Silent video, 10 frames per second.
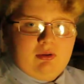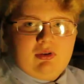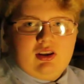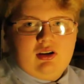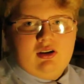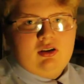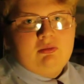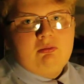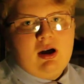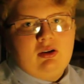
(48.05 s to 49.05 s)
to be the
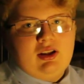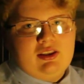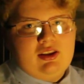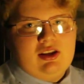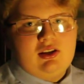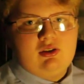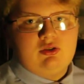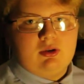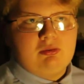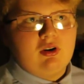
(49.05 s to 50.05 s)
mount. Like the
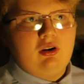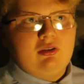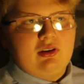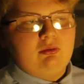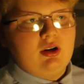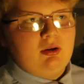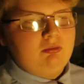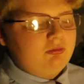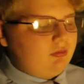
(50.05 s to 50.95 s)
EQ3 Pro is the one